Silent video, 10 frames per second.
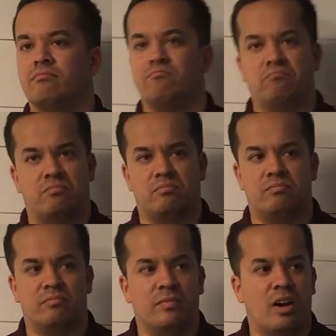
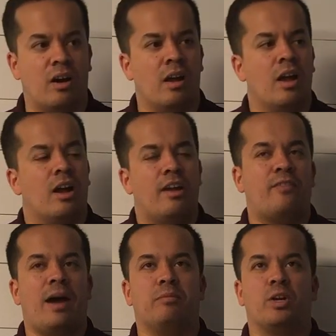Mm, no. If
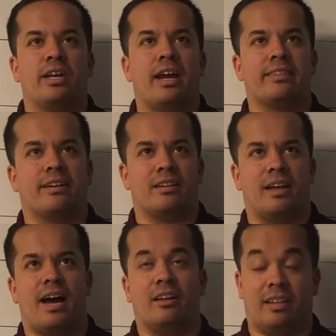I'm looking at the
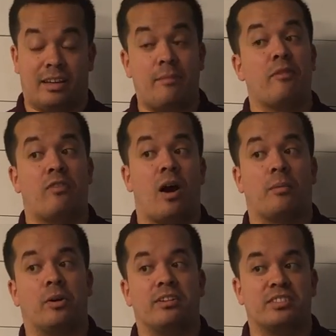cloud, like I'm a
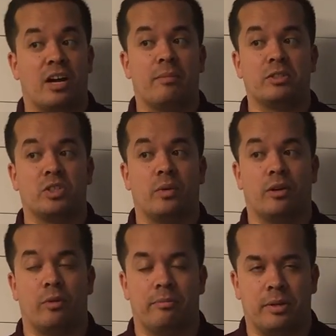farmer. He's talking about sowing
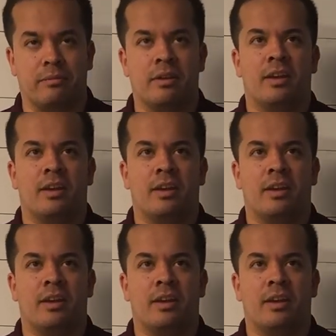and reaping.